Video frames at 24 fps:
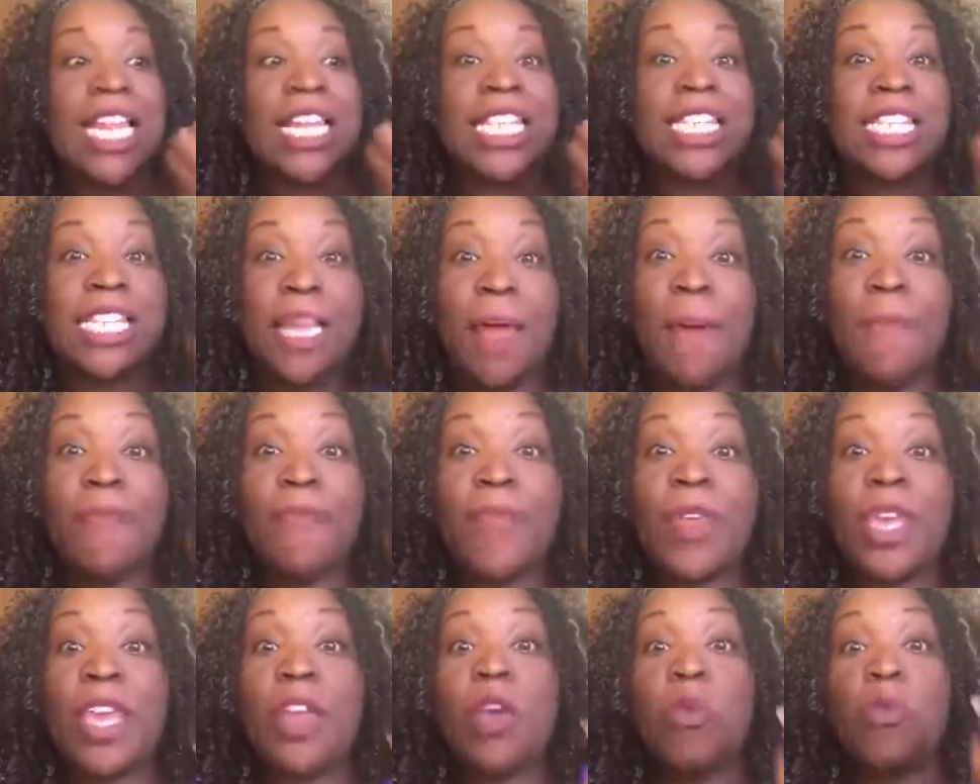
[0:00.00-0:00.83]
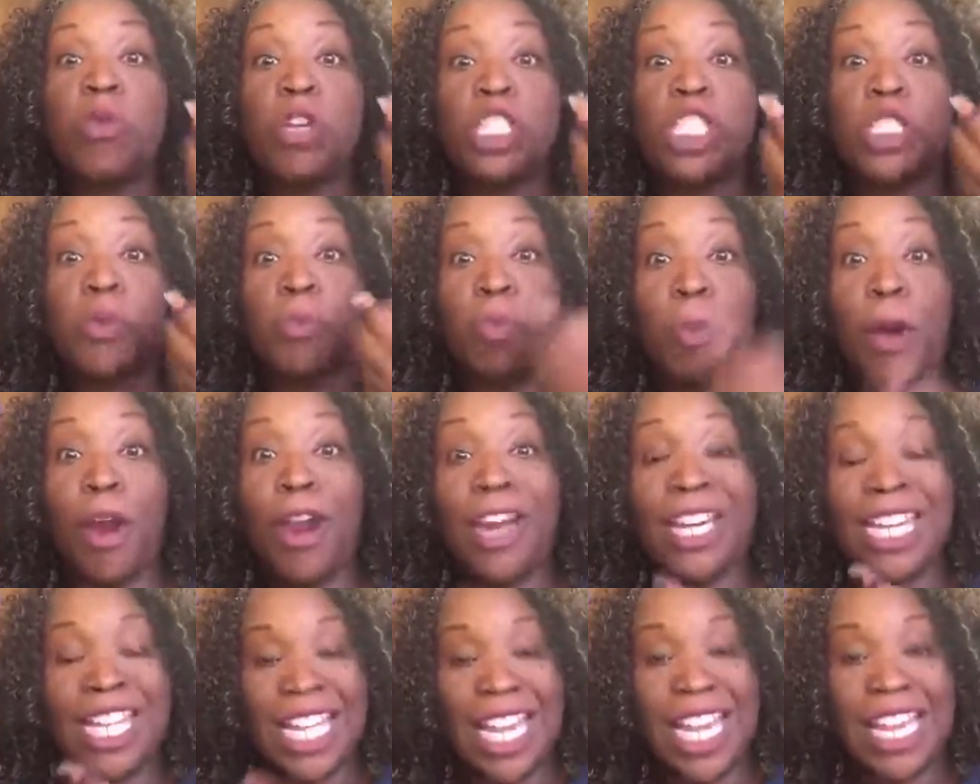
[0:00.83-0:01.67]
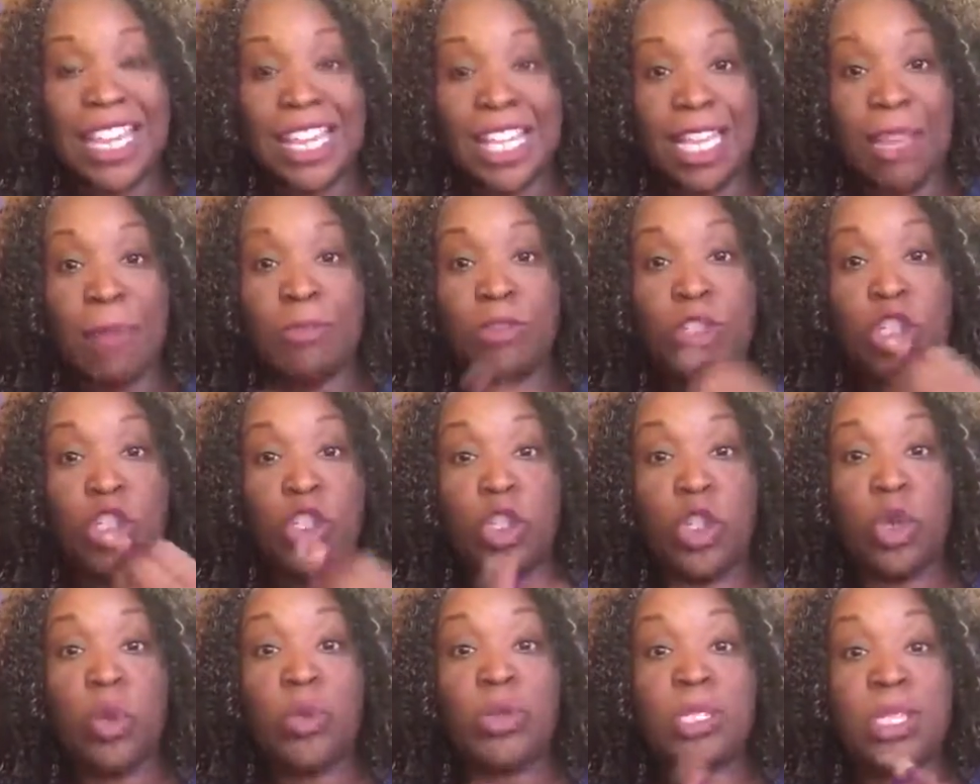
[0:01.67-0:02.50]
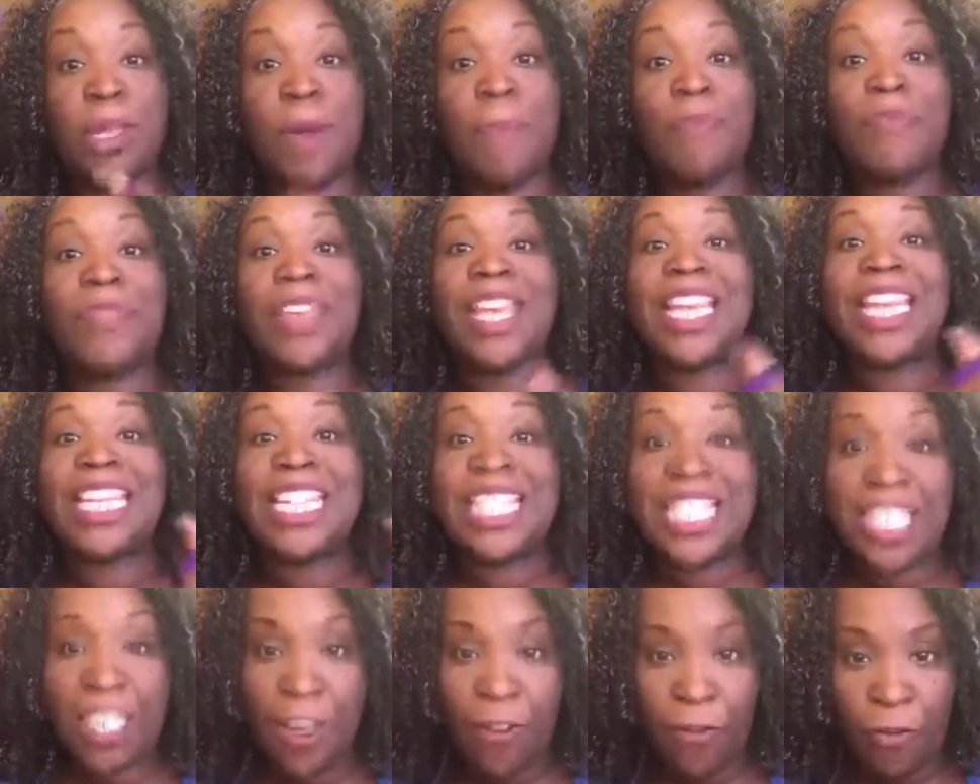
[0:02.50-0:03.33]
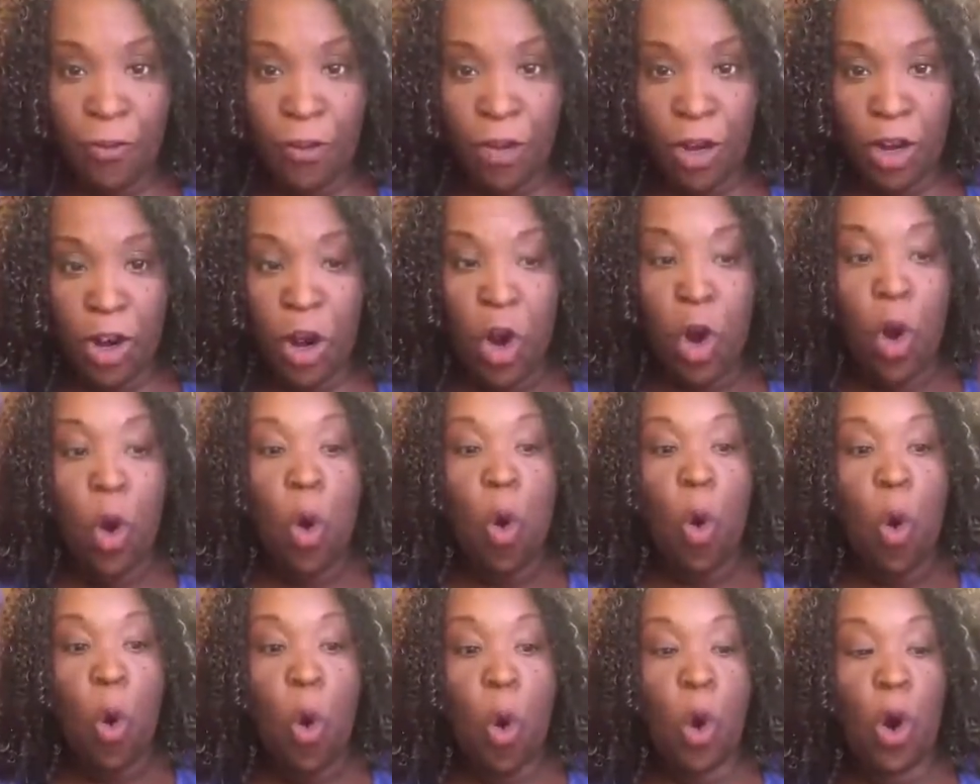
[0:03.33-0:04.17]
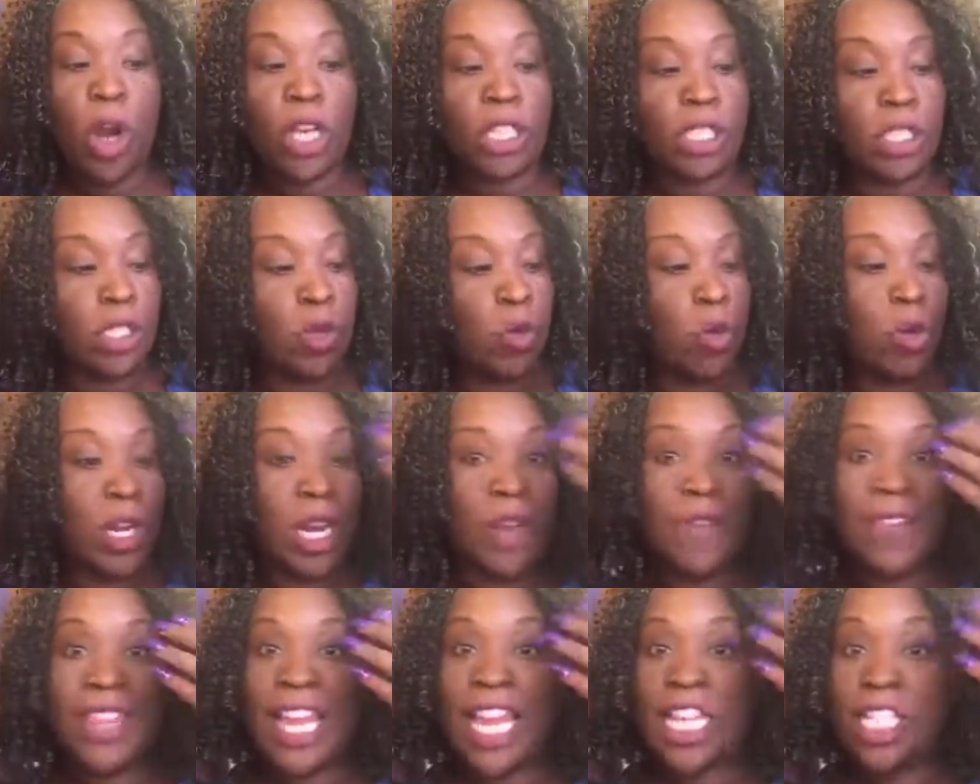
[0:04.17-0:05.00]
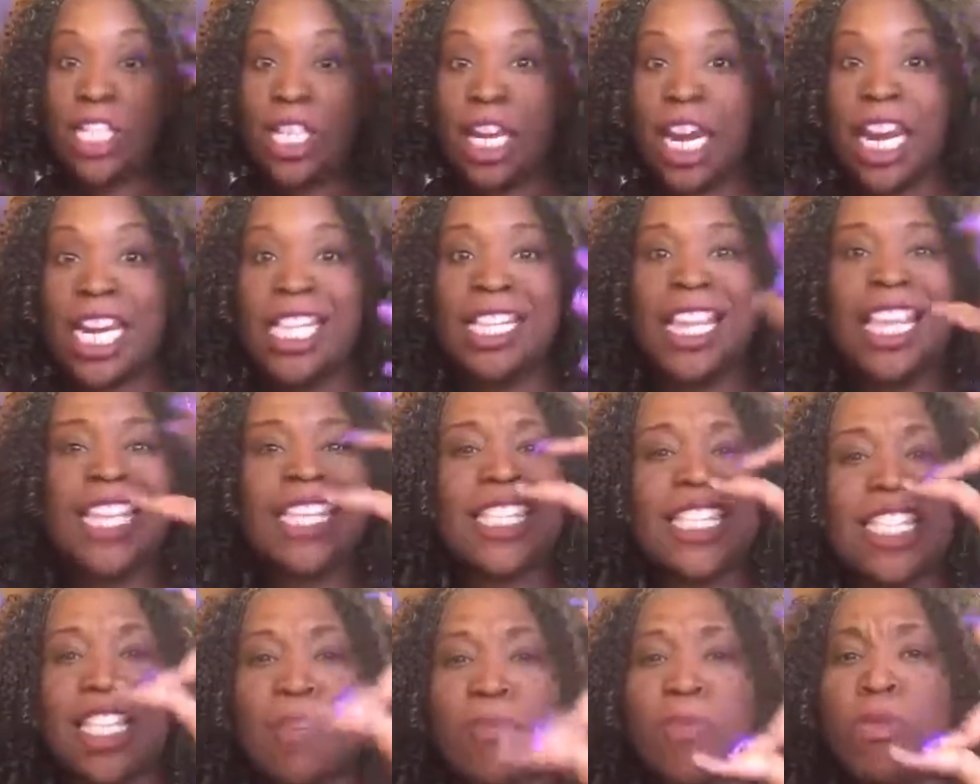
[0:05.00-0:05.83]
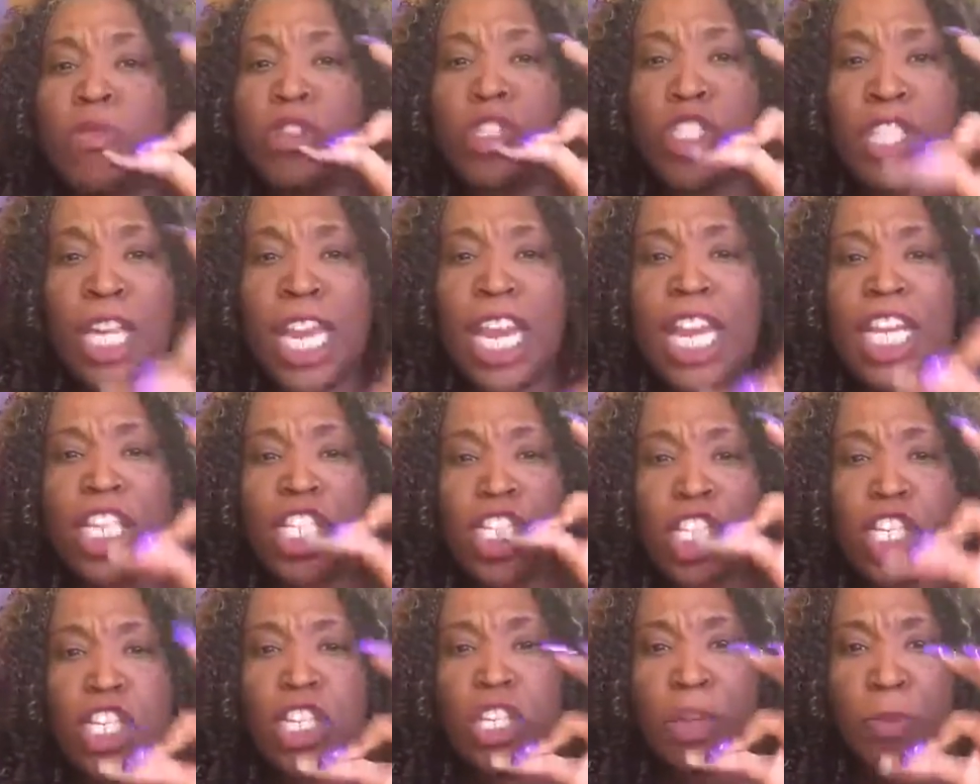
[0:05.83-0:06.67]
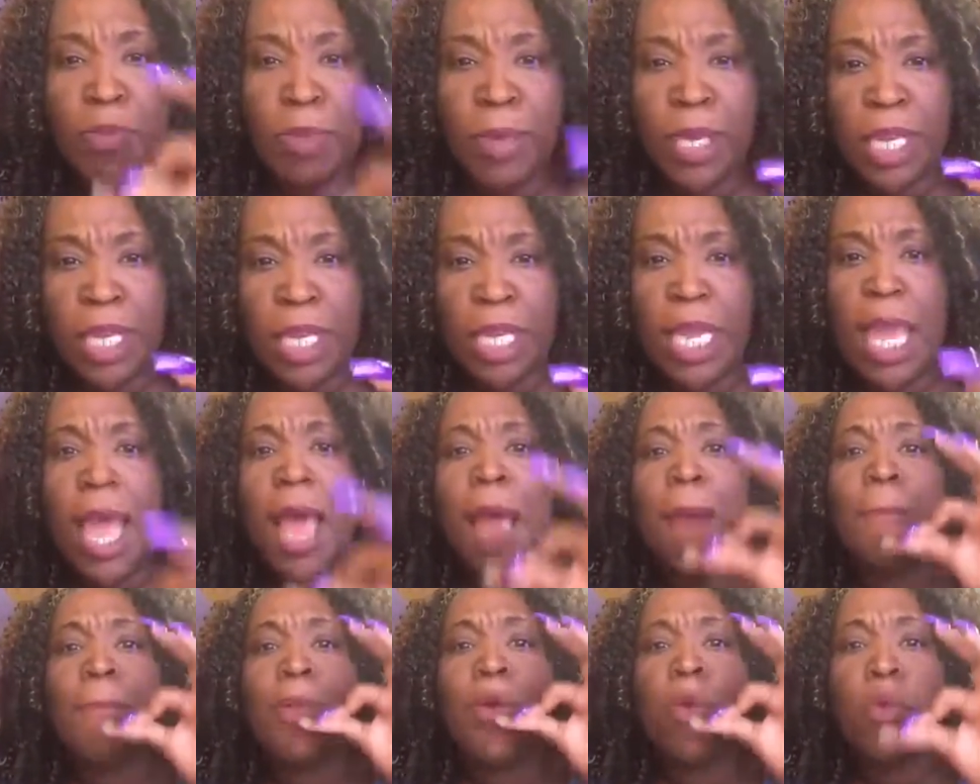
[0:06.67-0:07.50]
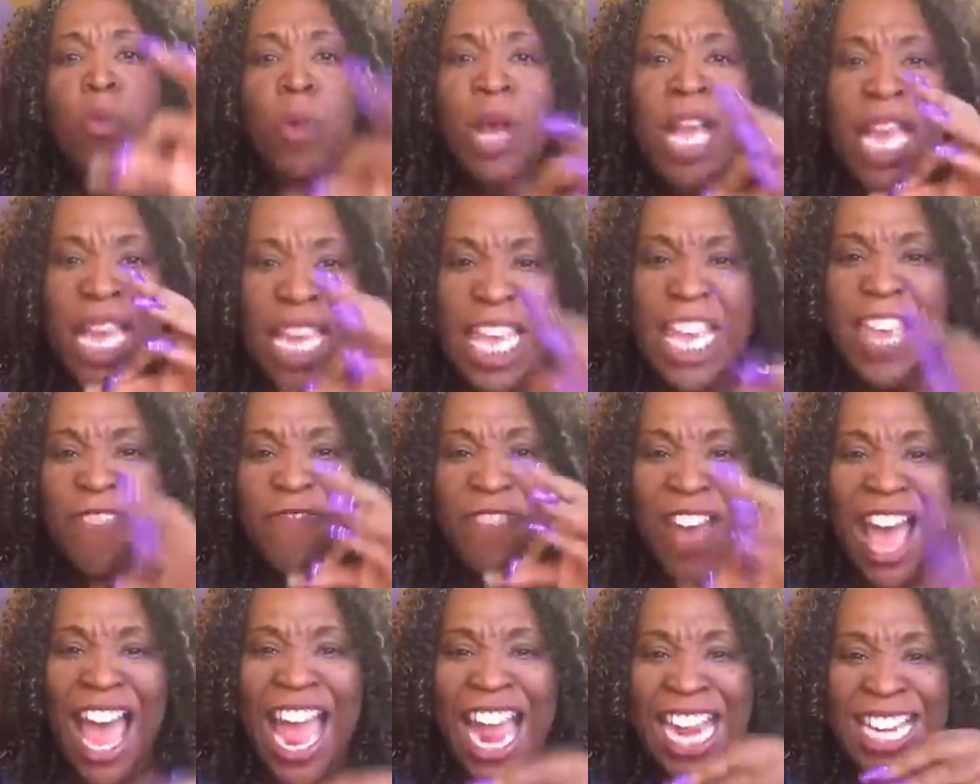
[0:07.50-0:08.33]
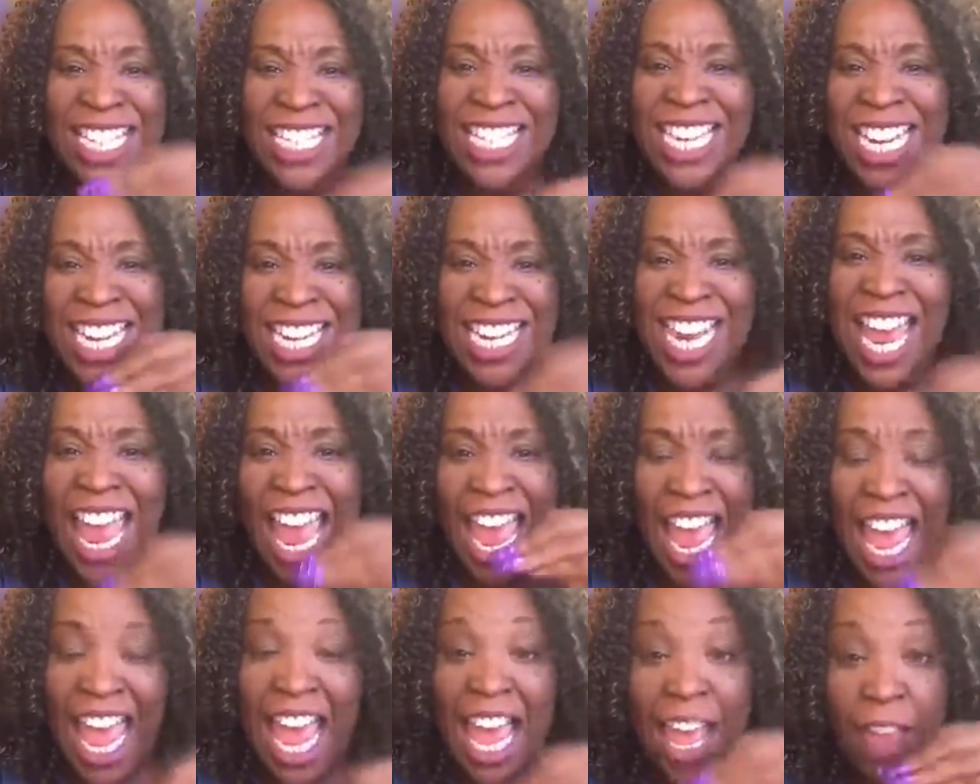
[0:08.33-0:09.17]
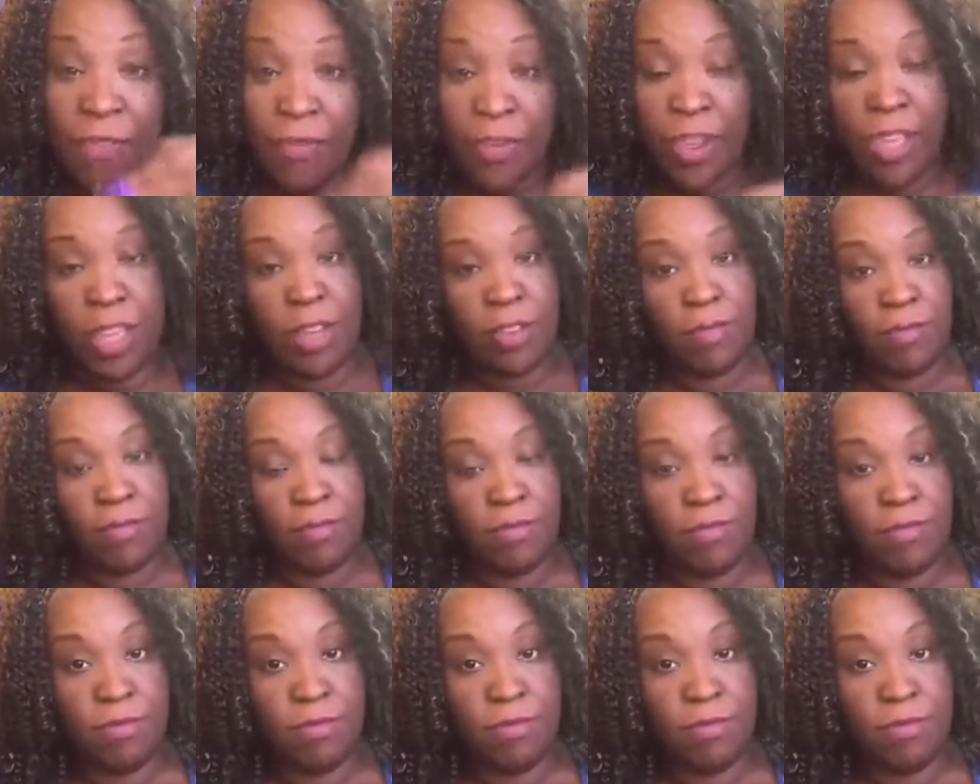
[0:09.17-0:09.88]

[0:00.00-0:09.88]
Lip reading: Something was sparked in them to do something different, or to whatever that change, that simple change could be. But what if I did not have it?